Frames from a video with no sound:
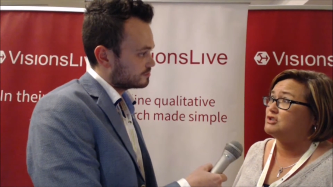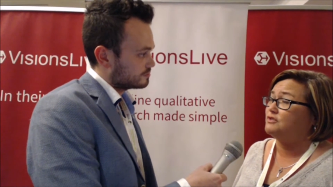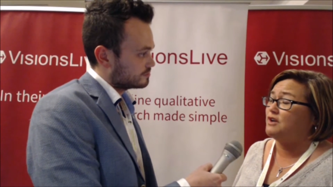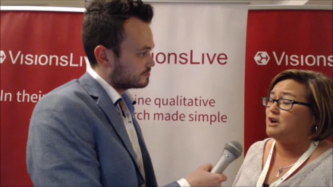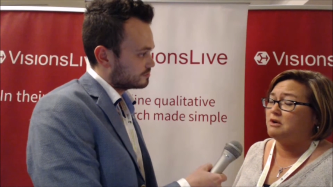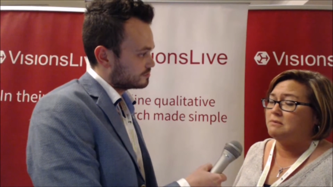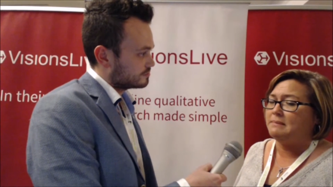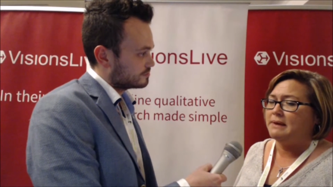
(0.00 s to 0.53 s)

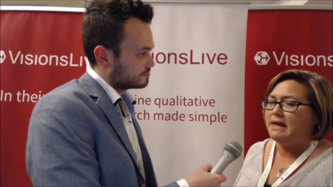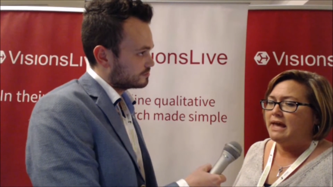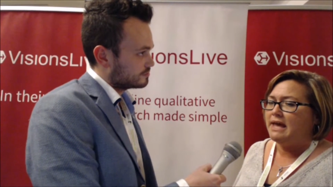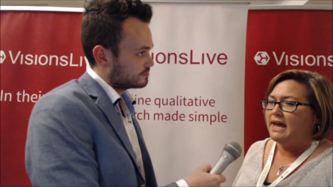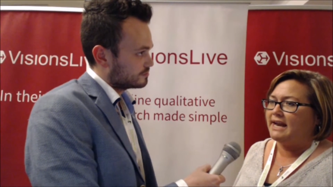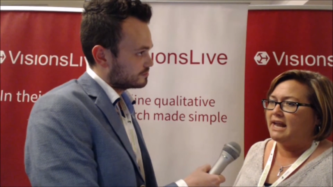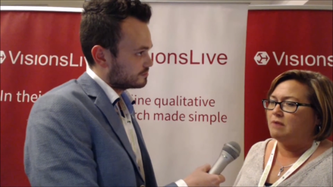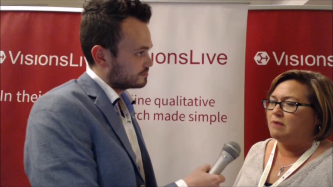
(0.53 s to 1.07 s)
Speaker 1: firm,
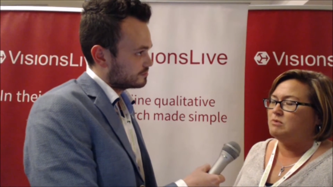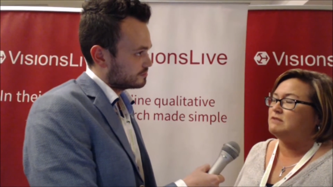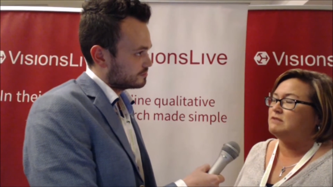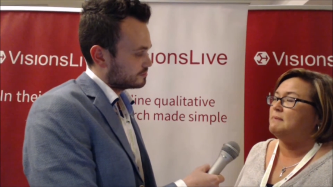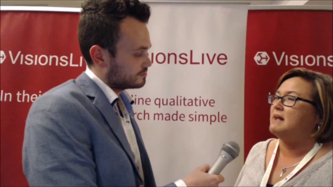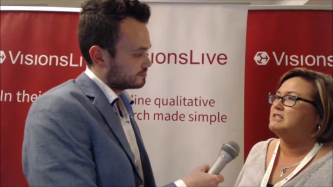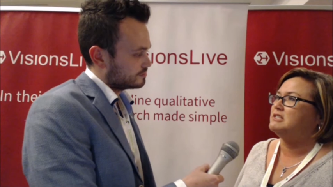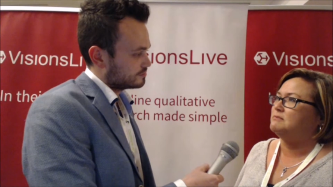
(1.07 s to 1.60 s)
and I'm
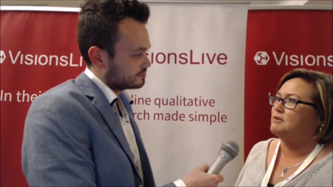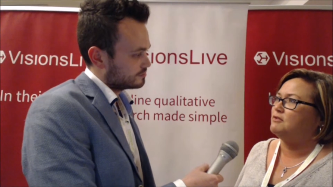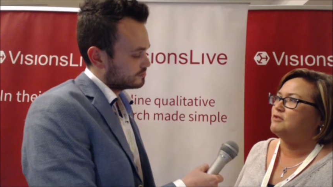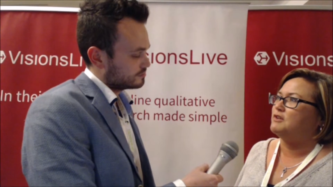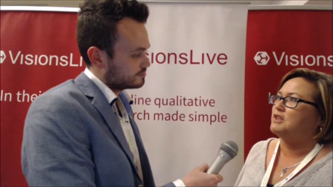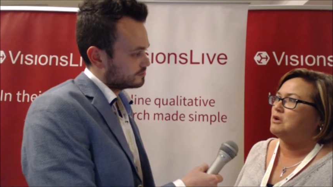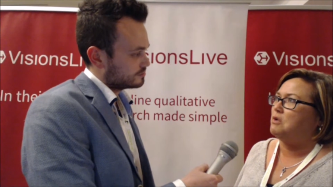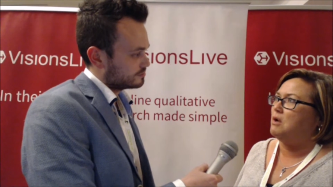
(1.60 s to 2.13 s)
responsible
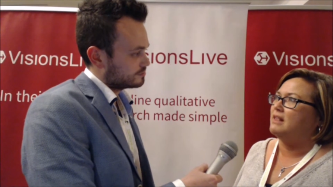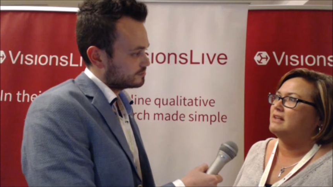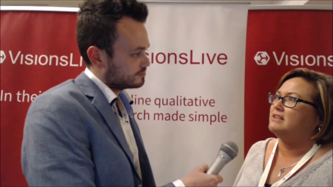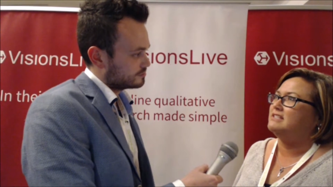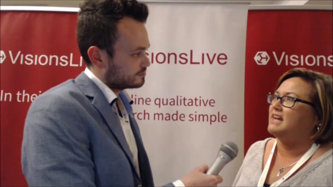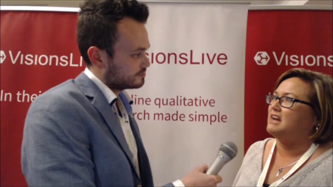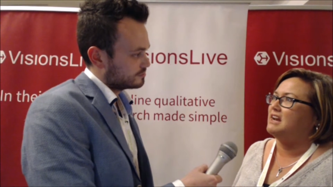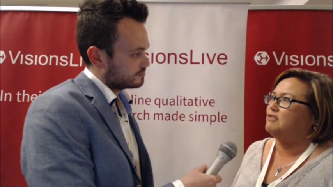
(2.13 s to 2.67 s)
for the
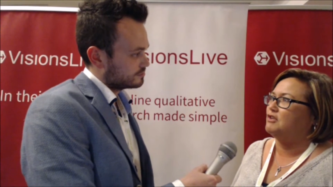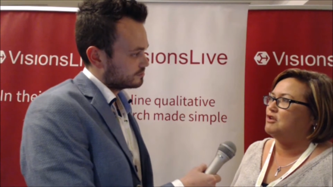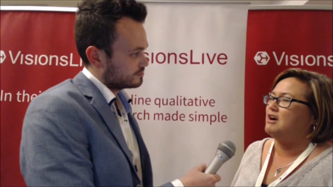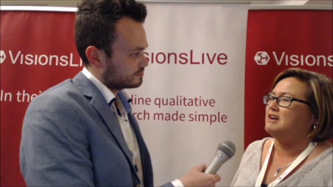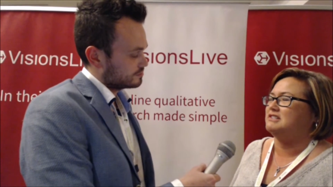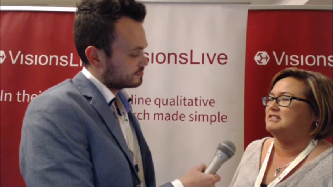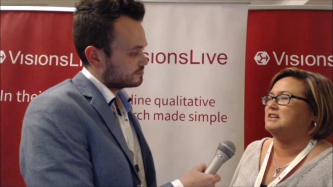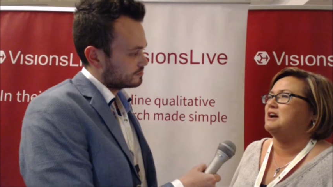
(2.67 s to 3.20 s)
qualitative
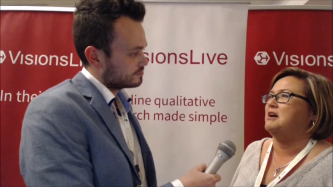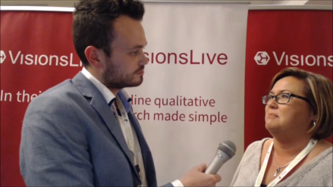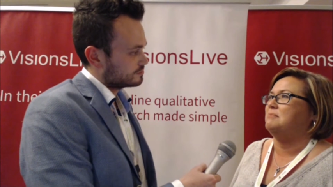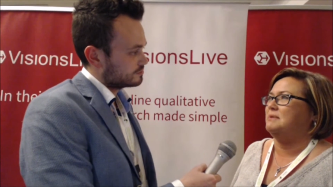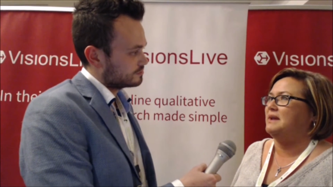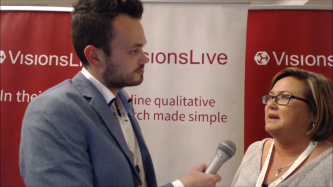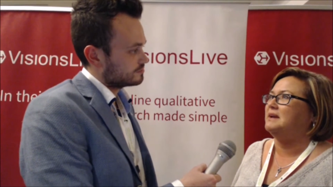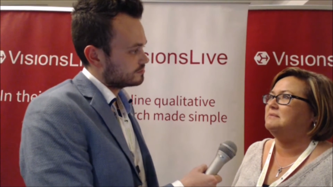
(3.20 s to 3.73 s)
across the
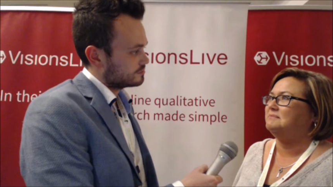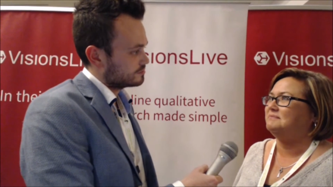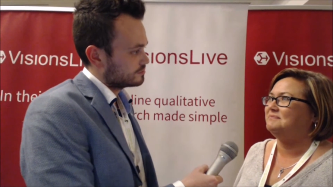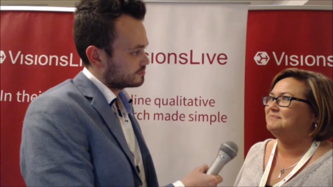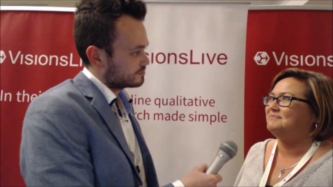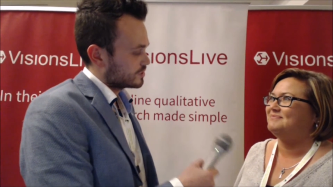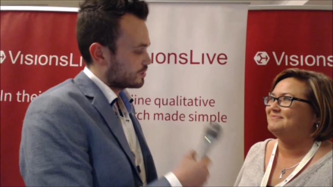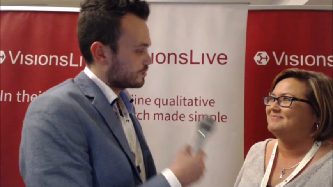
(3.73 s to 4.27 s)
company.
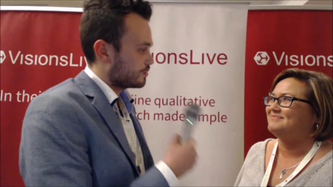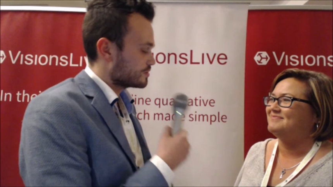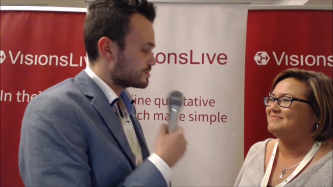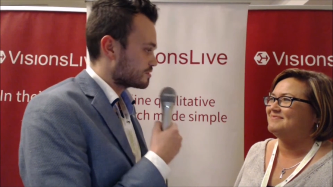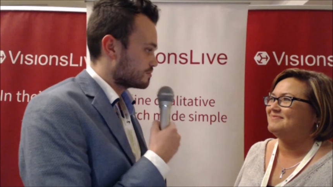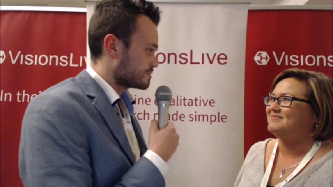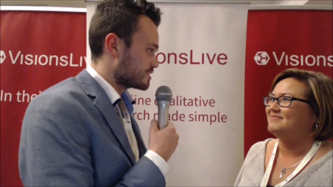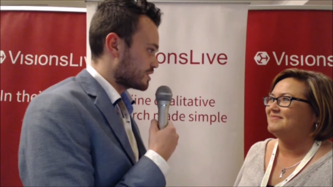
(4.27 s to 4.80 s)

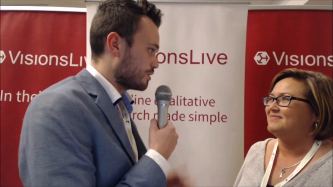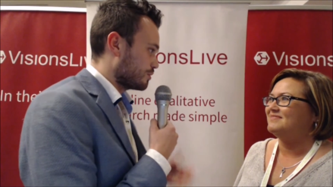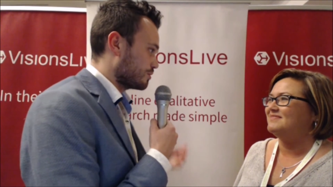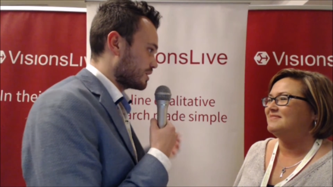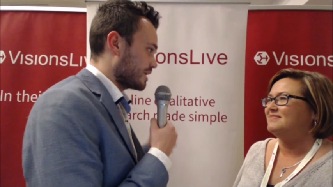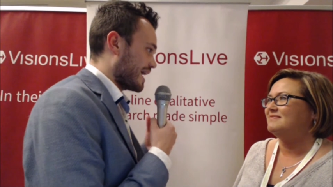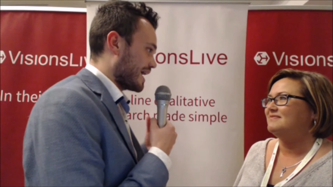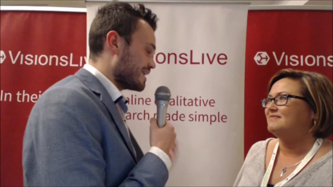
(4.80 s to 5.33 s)
Speaker 2: Awesome.
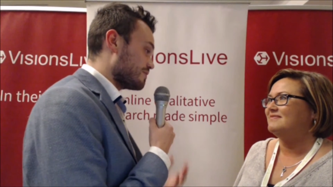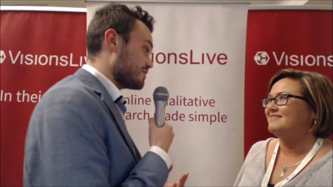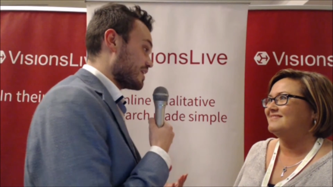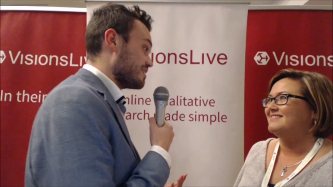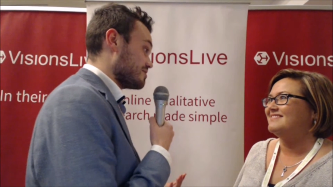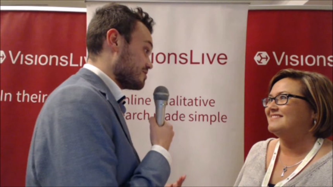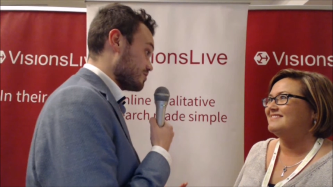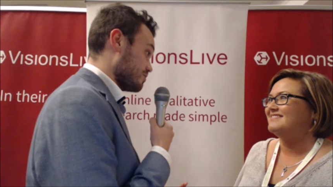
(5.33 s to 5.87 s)
So, end of
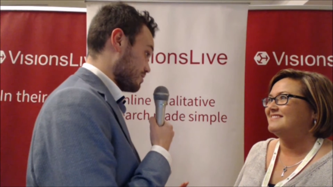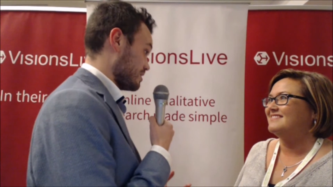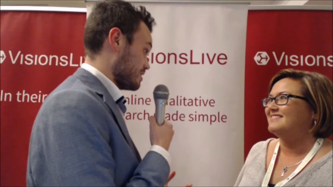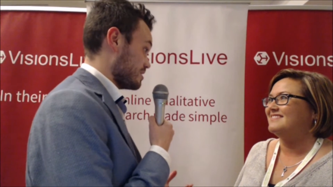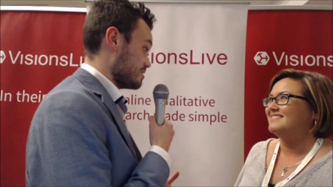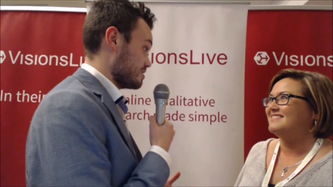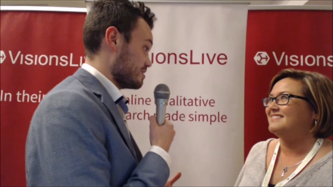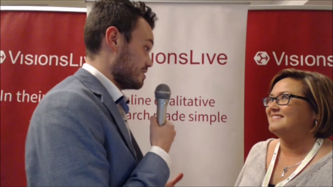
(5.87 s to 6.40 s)
day two
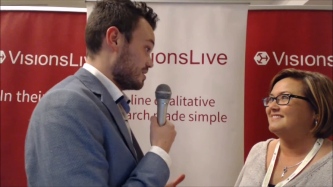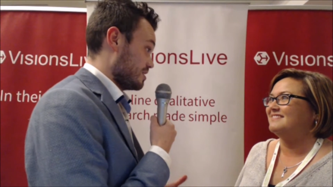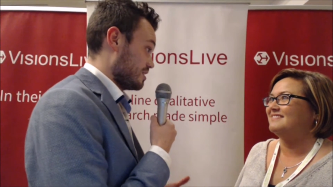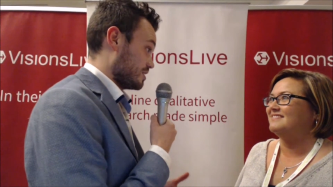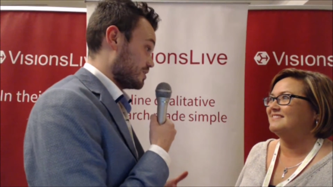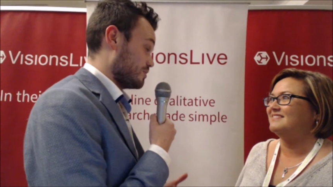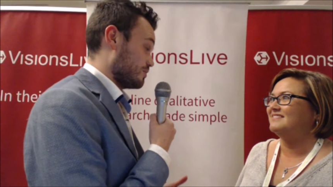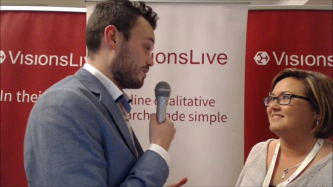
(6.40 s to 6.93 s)
here
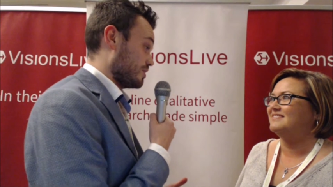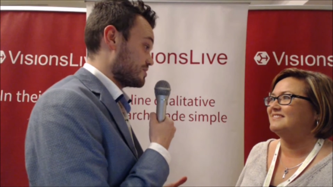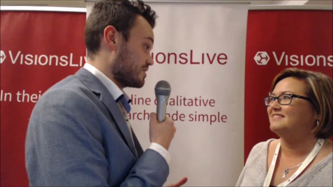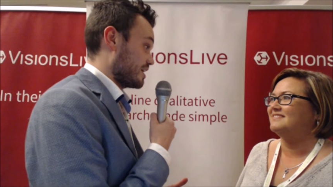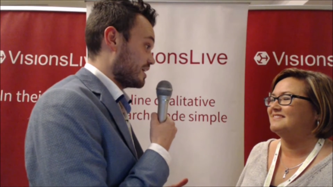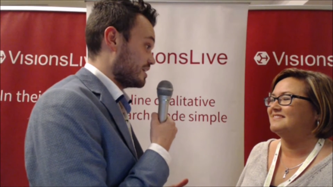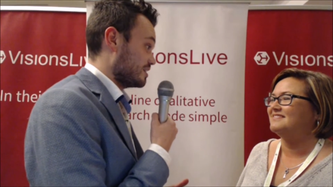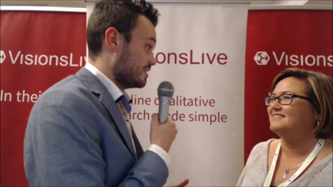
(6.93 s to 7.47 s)
at Q R C
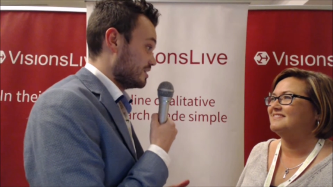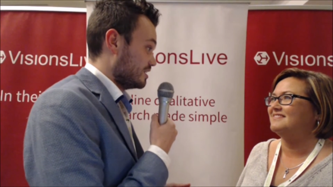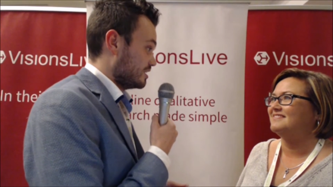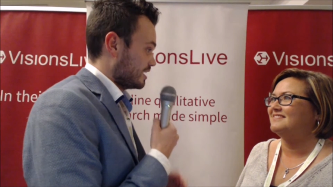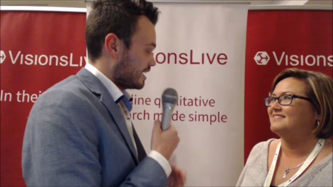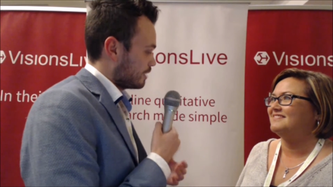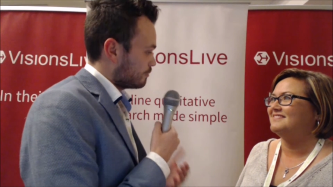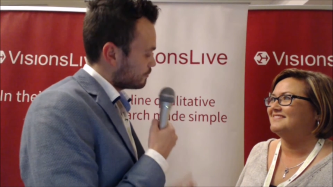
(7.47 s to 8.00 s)
A. How
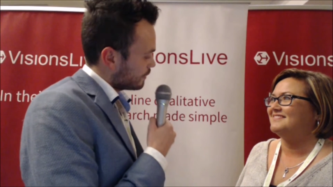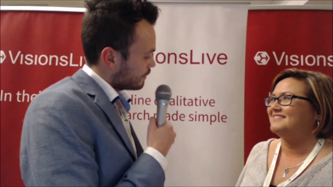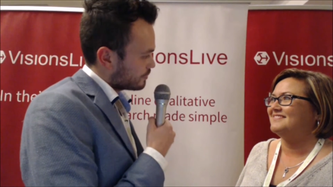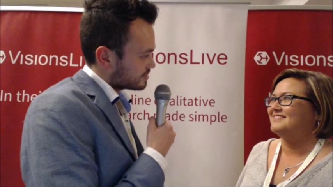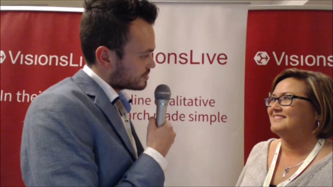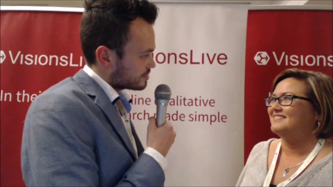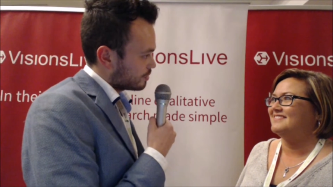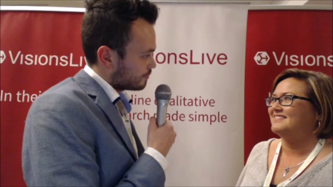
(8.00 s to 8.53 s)
have we found
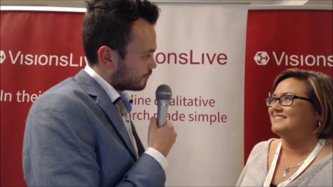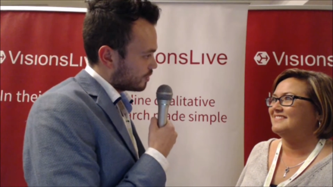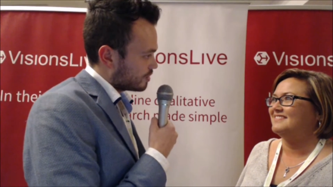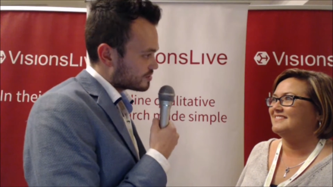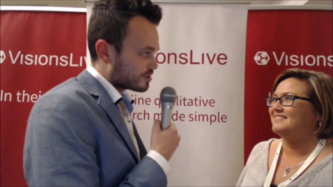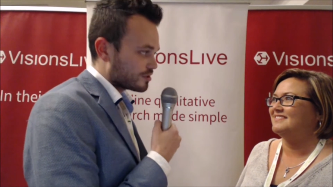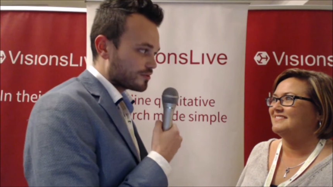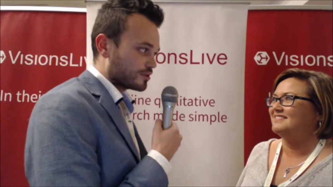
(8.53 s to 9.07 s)
it so far?
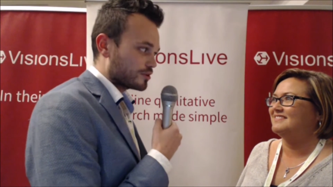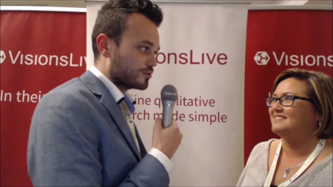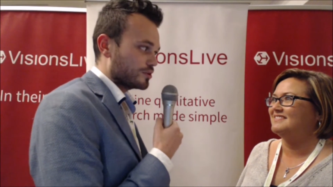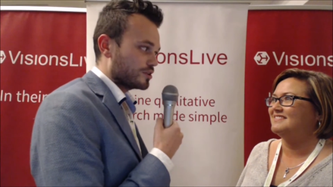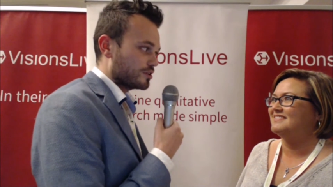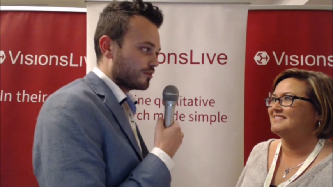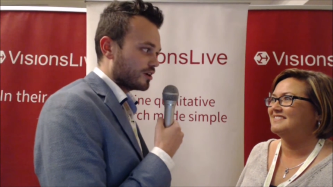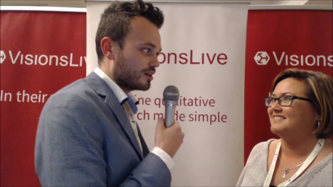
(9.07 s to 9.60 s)
Has anything
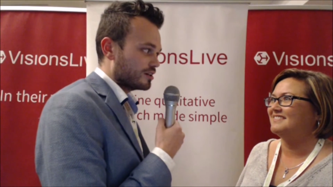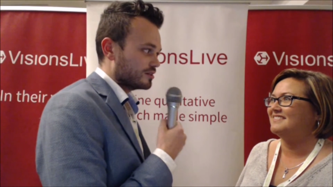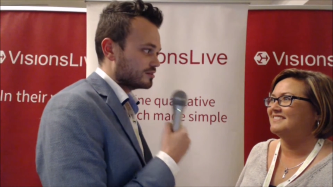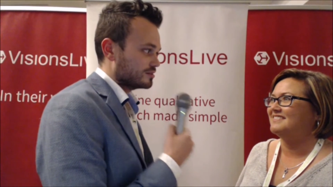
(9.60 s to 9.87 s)
caught your eye?